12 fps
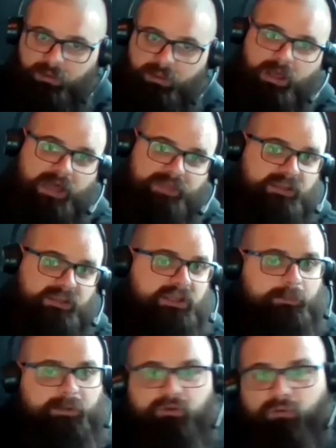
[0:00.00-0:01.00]
I think it could
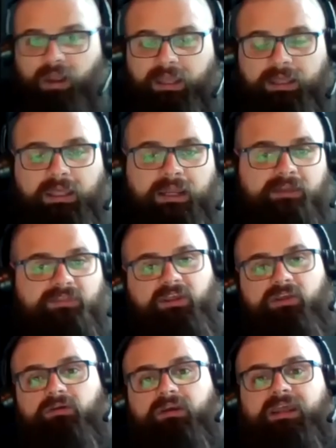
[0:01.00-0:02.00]
be great. And I think
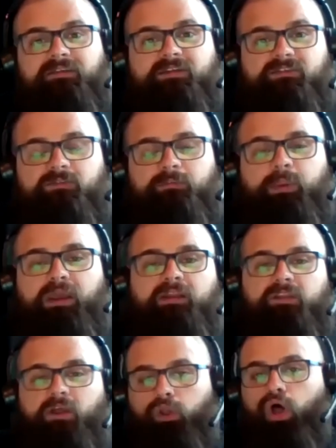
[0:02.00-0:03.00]
you can anticipate the
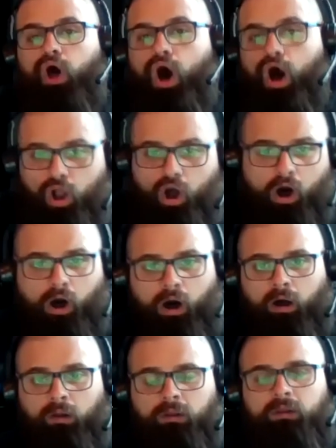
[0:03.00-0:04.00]
long
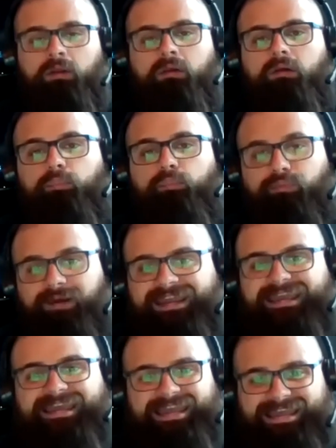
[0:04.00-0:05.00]
haul bringing
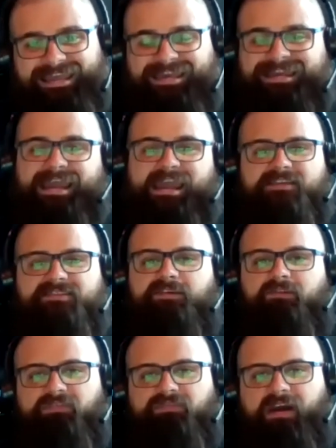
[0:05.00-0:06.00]
in
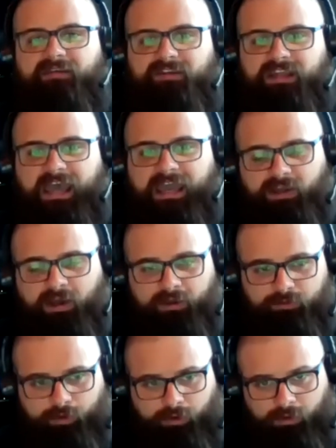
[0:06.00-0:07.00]
875 to
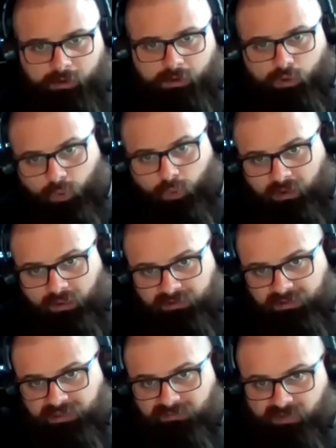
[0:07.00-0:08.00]
900 while
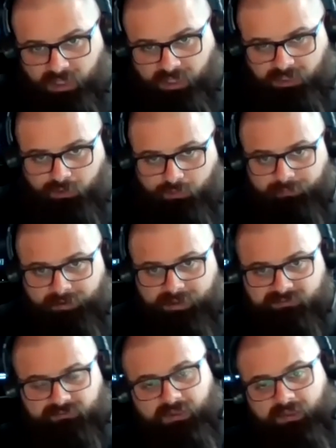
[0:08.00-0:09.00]
alleviating your
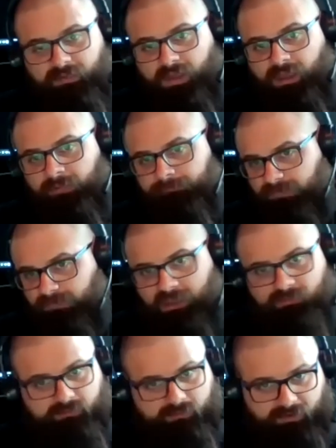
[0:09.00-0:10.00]
risks. And then can't
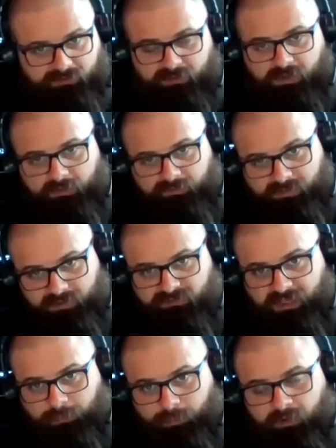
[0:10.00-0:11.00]
stress it enough. This
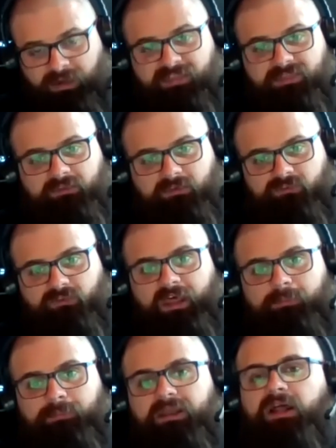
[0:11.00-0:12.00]
neighborhood, I think there's a lot of
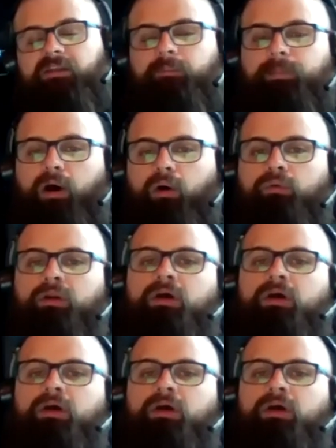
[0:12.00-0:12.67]
meat on the bone